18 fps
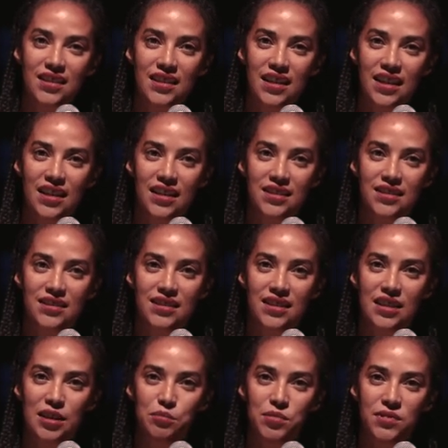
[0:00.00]

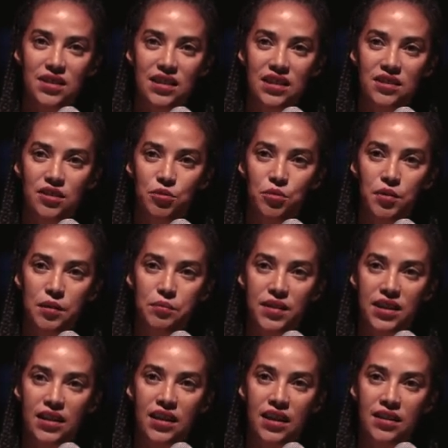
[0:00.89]
that keeps
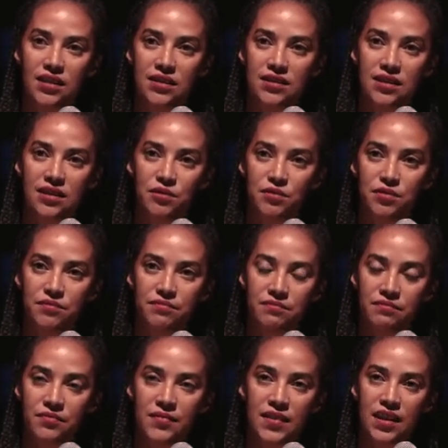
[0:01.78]
interrupting us
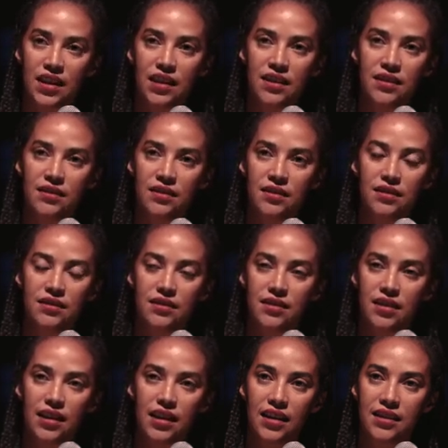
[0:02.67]

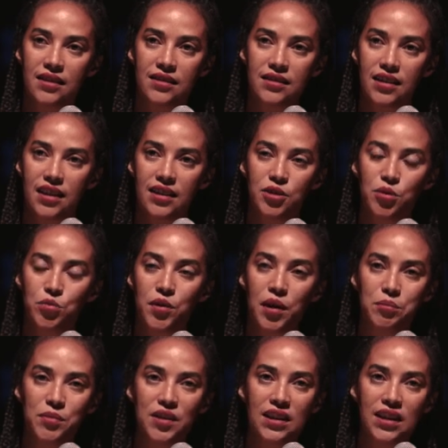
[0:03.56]
and
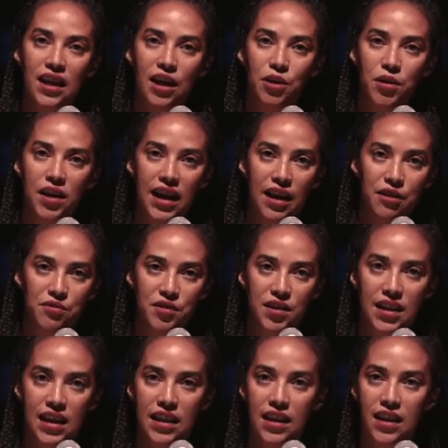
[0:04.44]
interrupting our
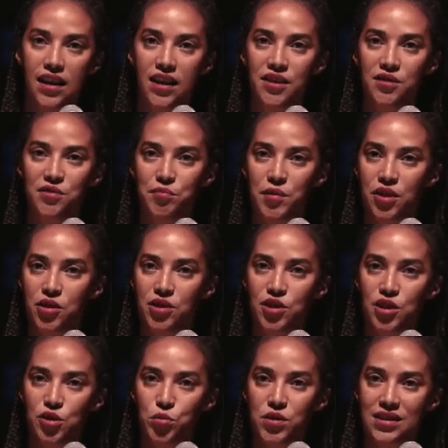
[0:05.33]
everyday life
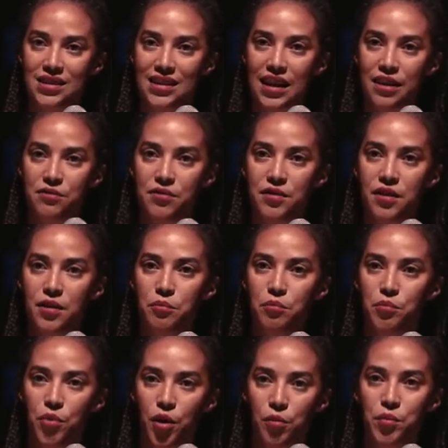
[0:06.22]
because it was never
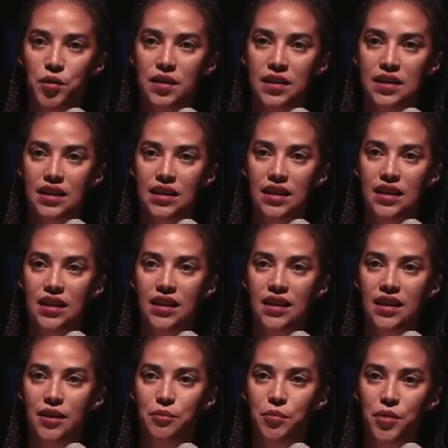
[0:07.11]
properly
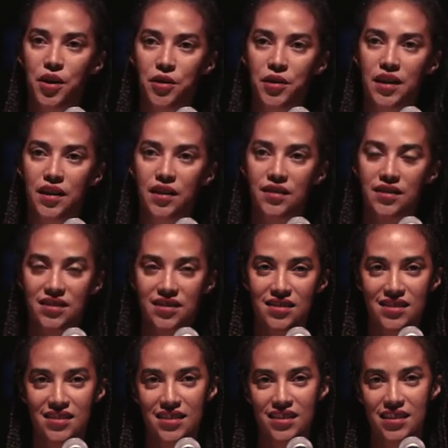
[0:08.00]
buried.
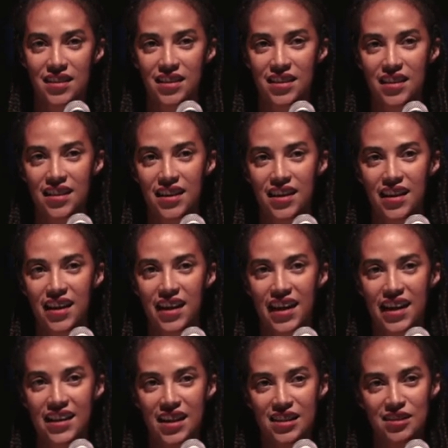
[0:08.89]

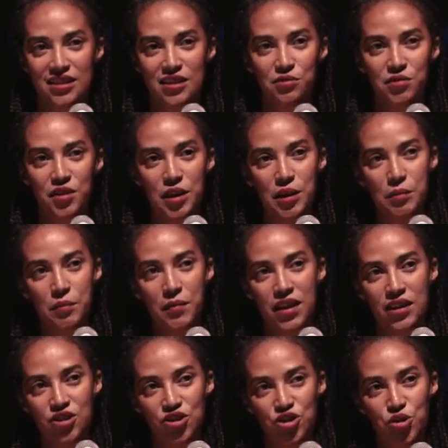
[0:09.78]
And I see very
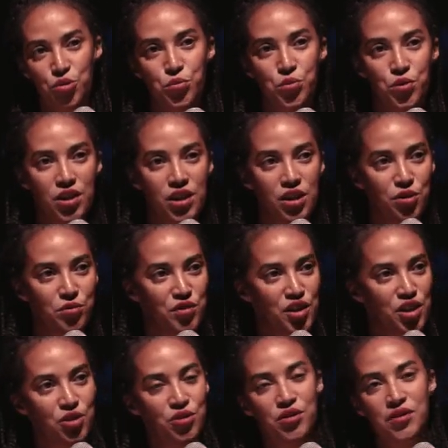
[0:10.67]
much the work of
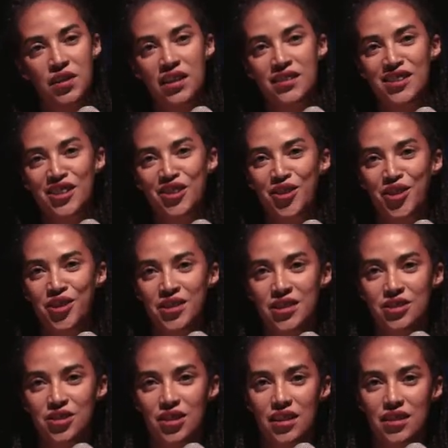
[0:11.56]
decolonizing
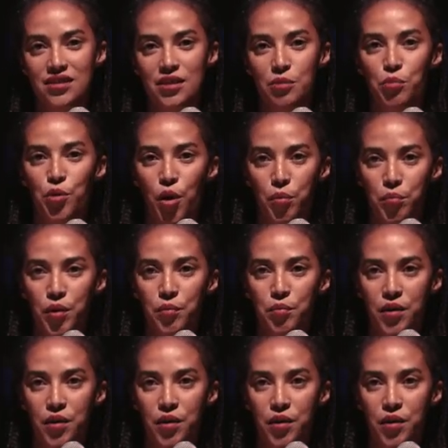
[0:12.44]
knowledge as a proper